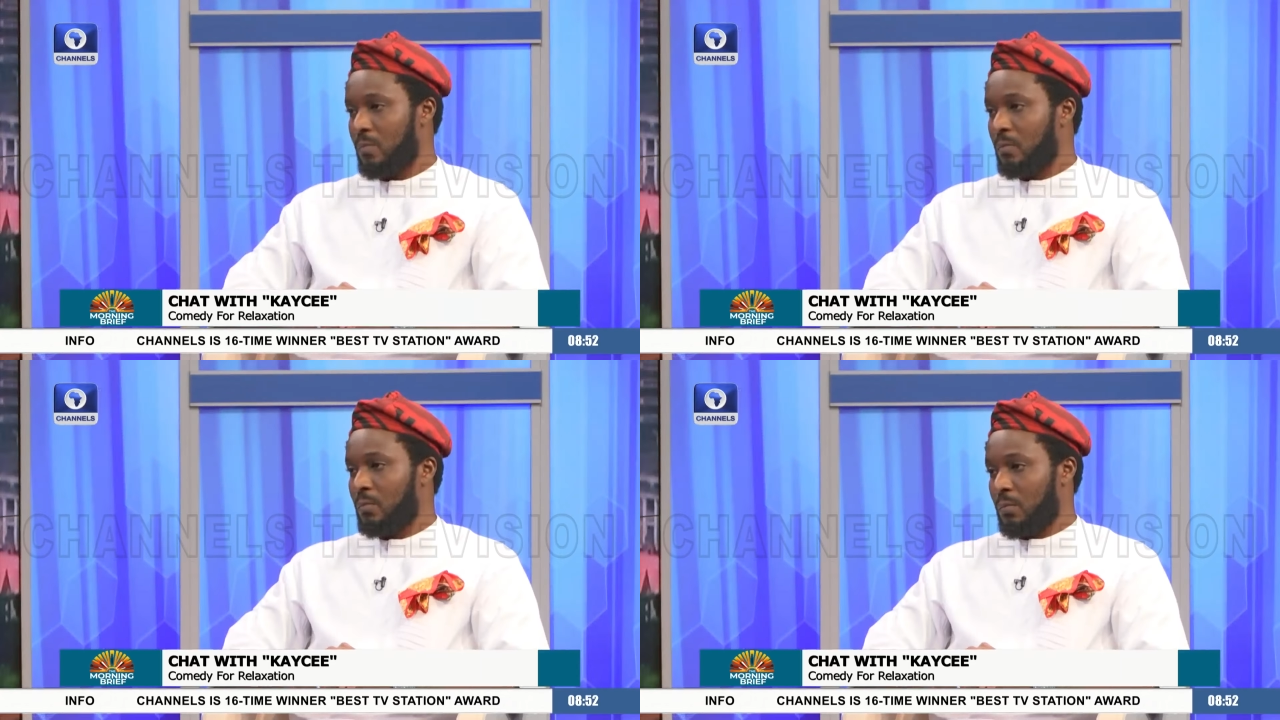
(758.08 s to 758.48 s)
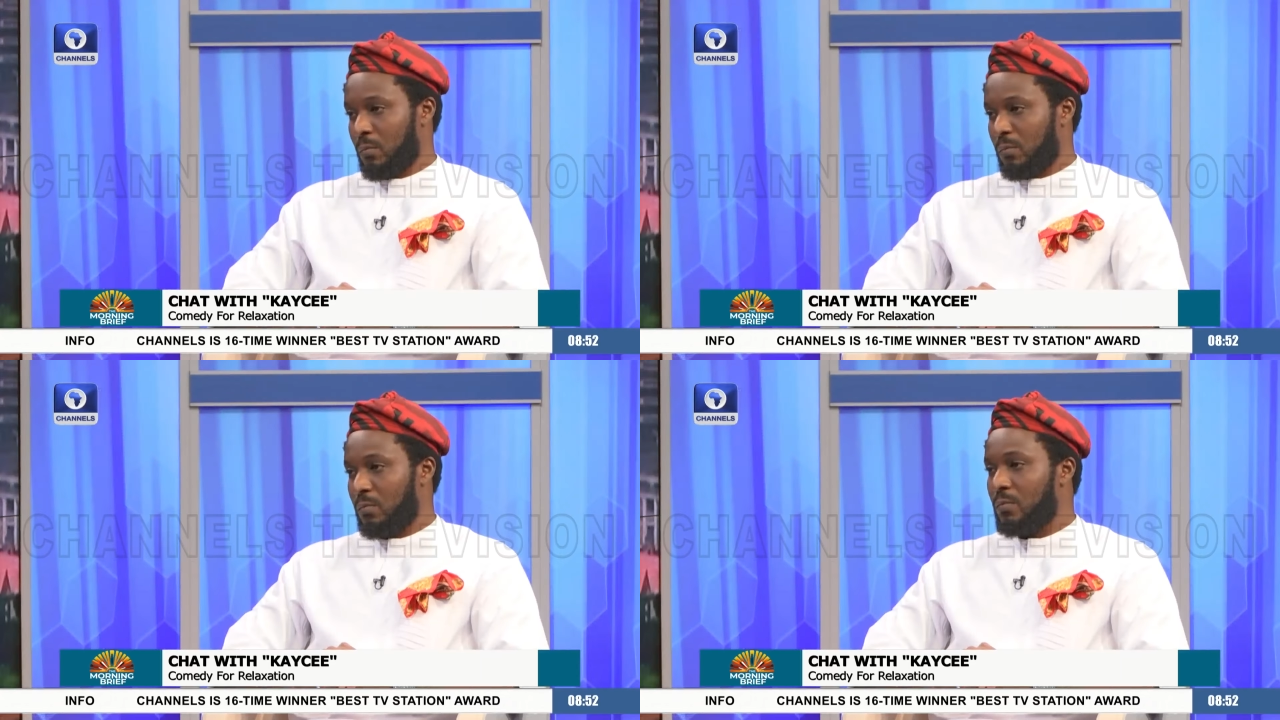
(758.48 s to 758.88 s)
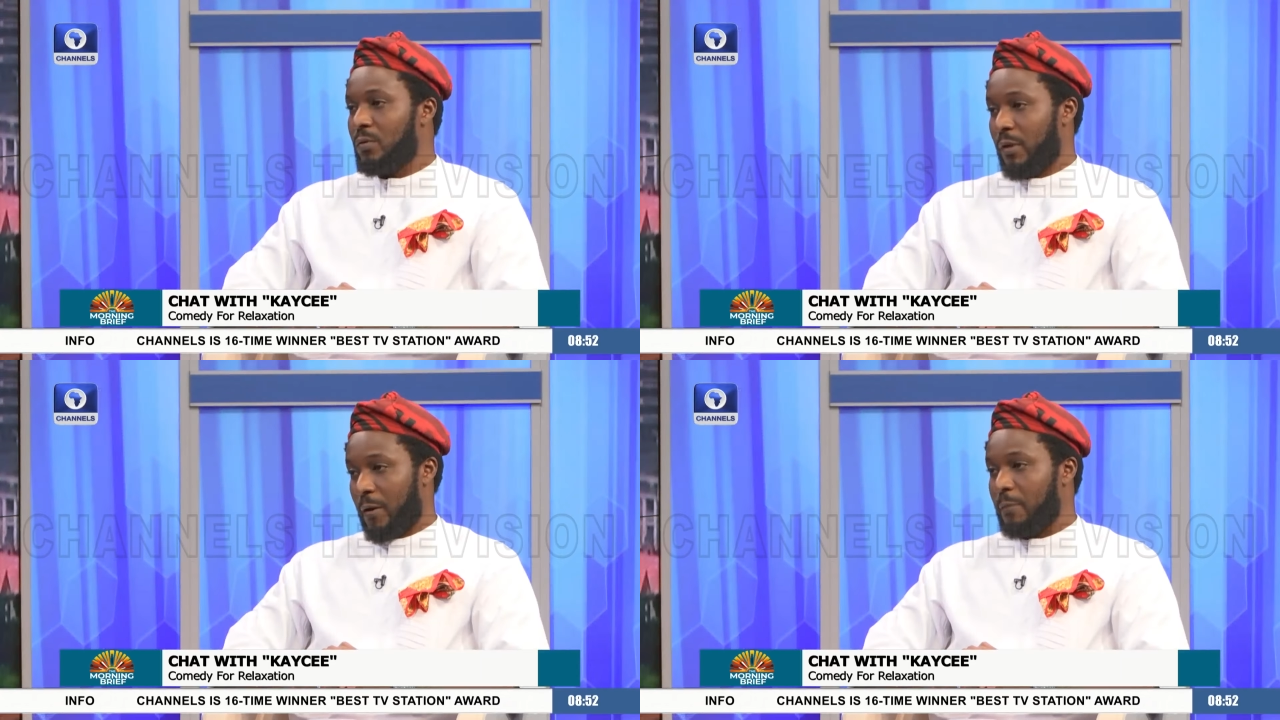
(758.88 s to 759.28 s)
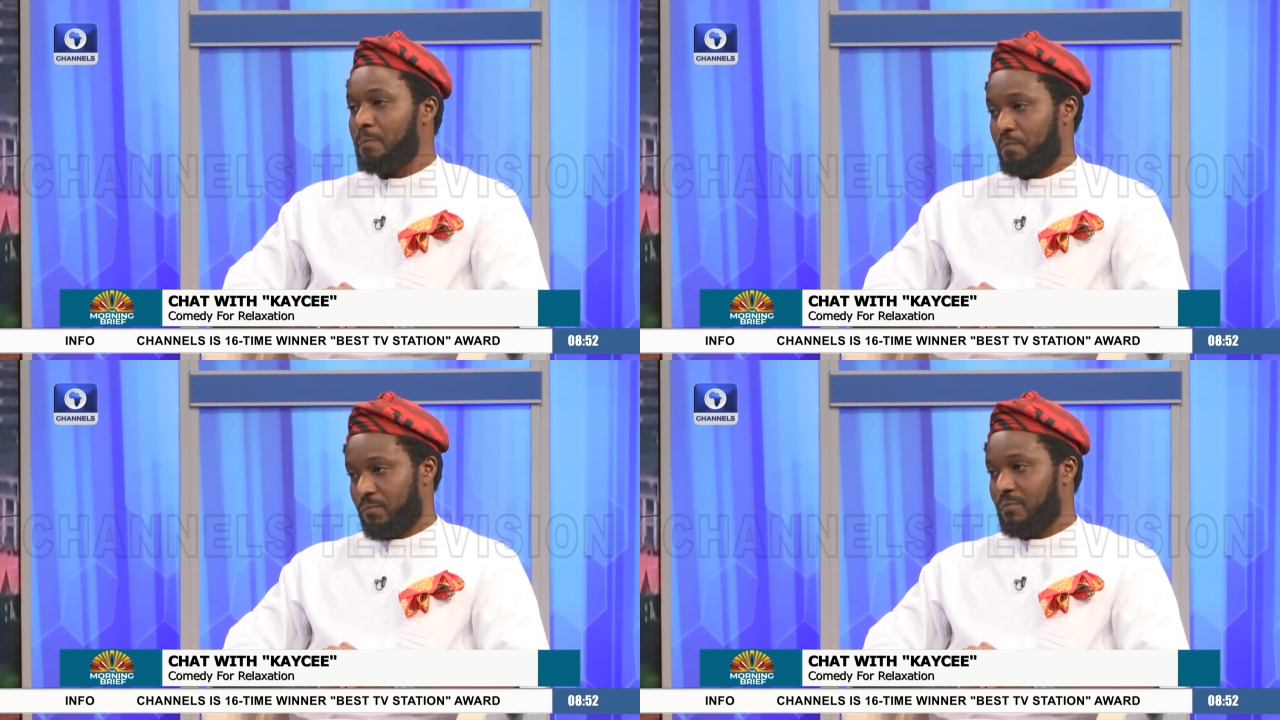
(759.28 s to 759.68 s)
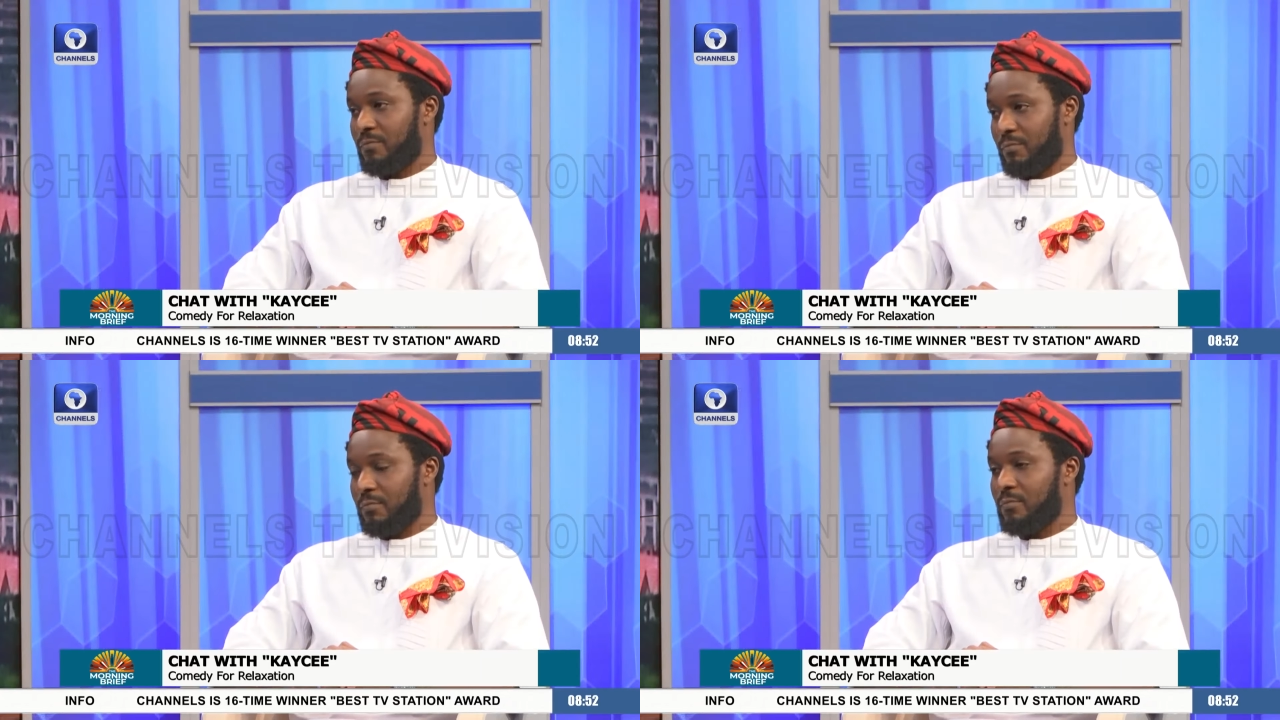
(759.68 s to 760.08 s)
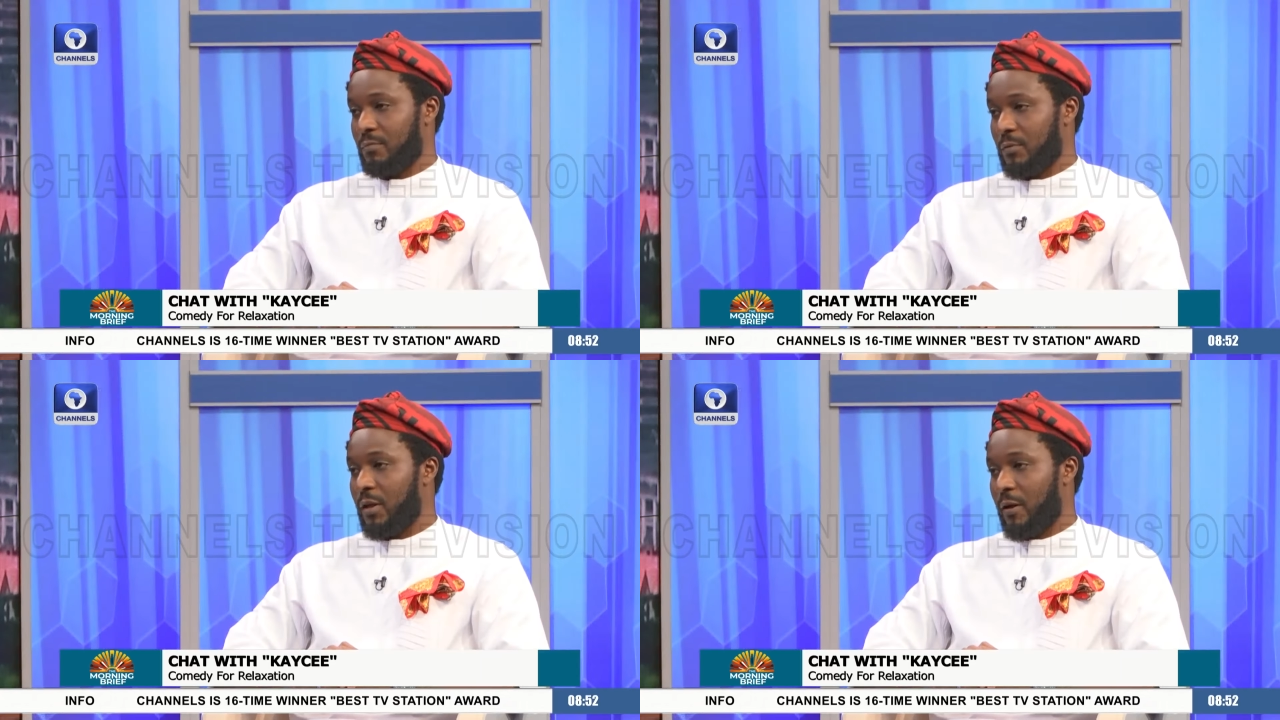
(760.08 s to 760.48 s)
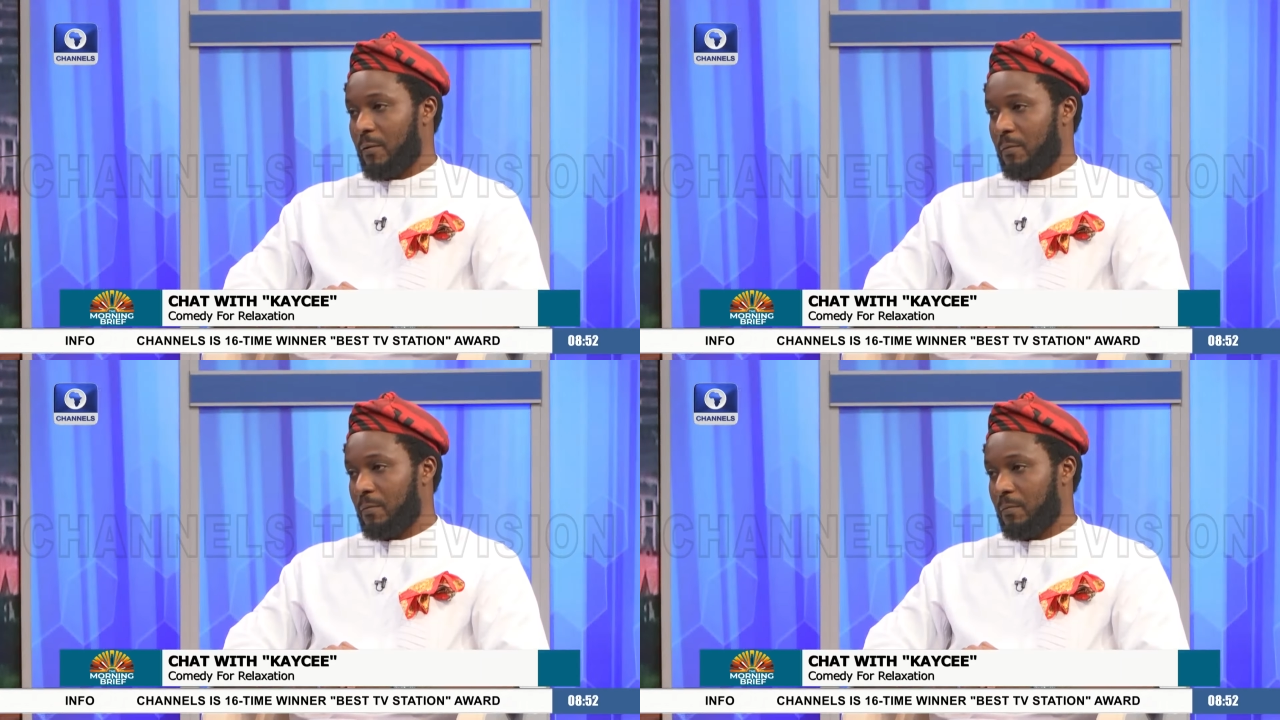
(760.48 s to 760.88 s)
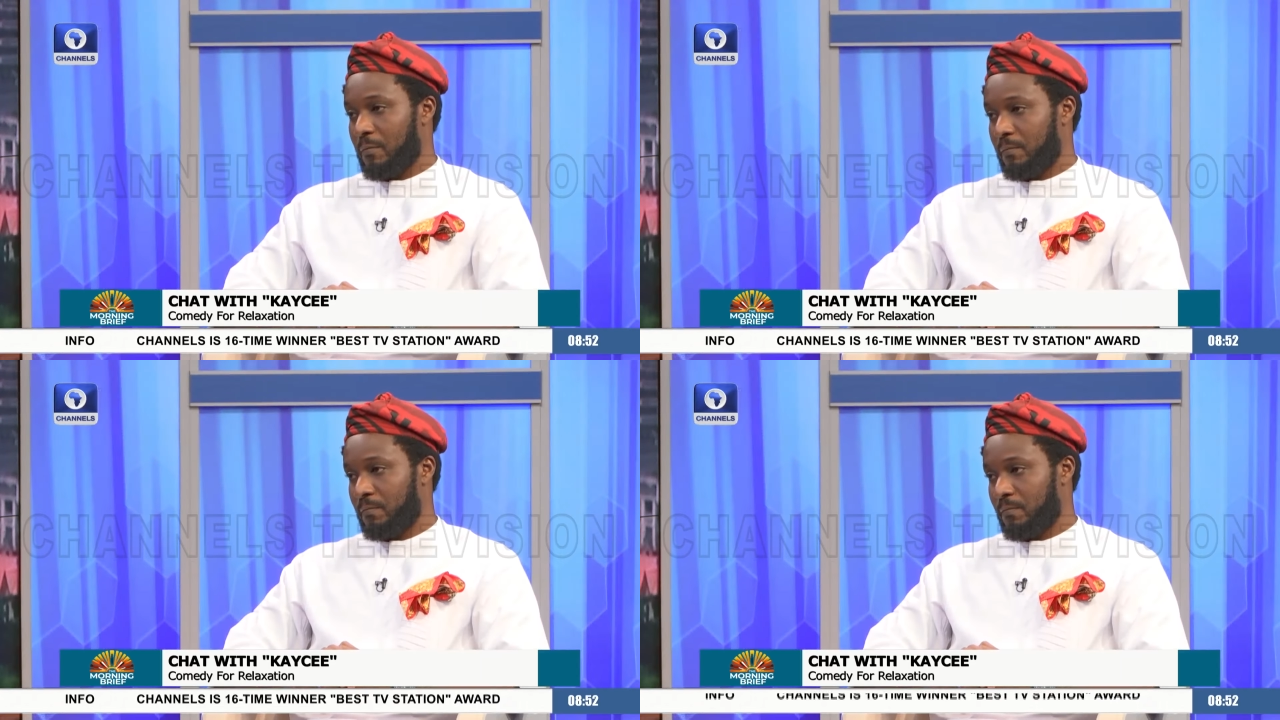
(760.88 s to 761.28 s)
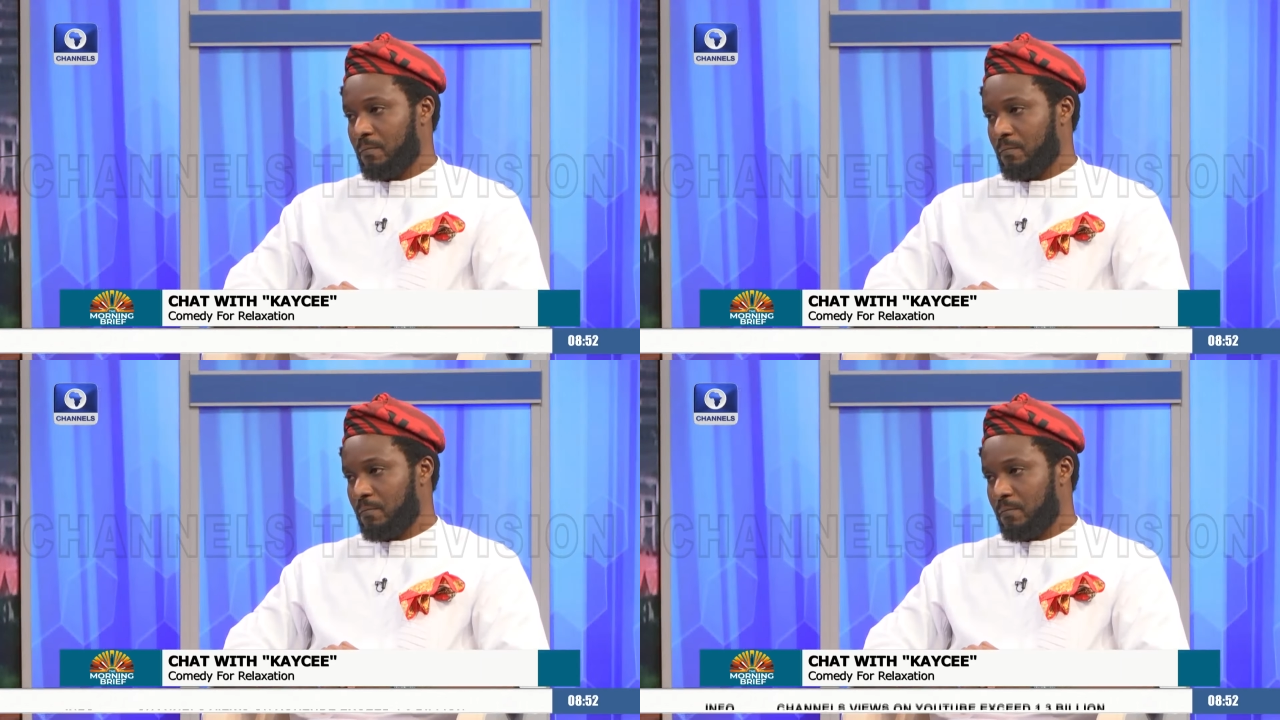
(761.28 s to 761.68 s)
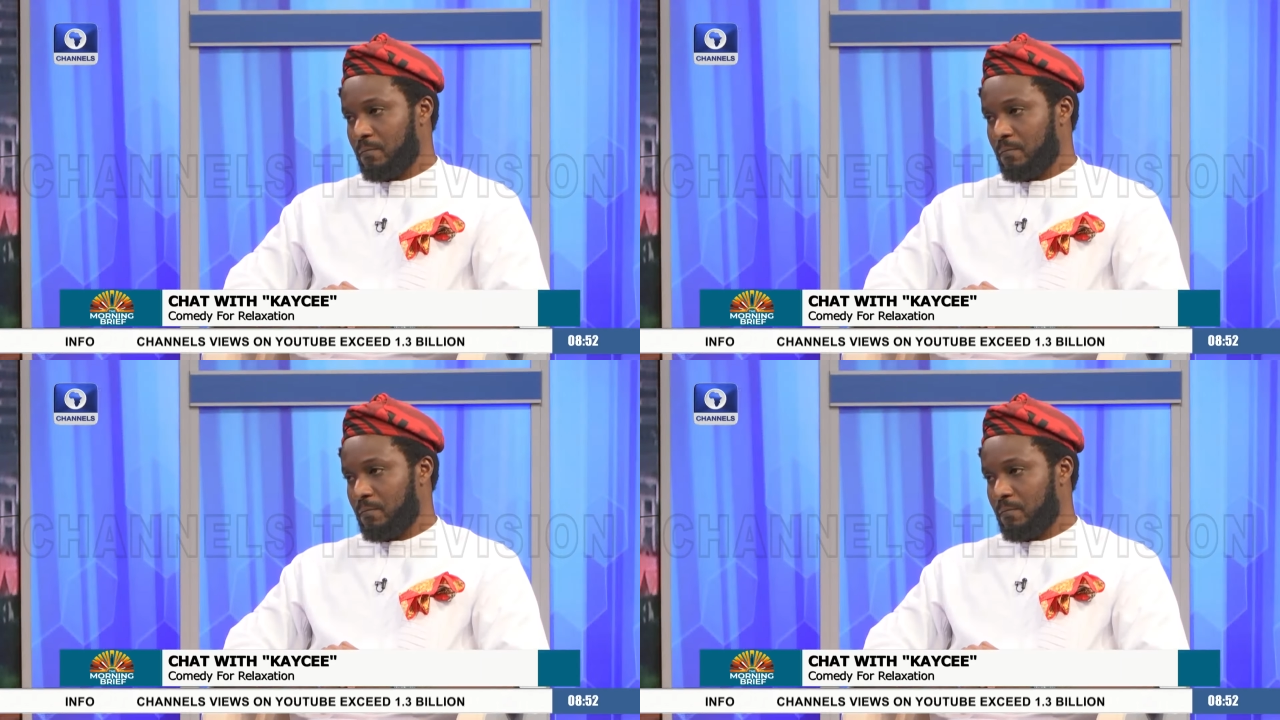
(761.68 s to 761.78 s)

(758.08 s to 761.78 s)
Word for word: at another forum before yeah. from the same comedian, yeah. and you, you don't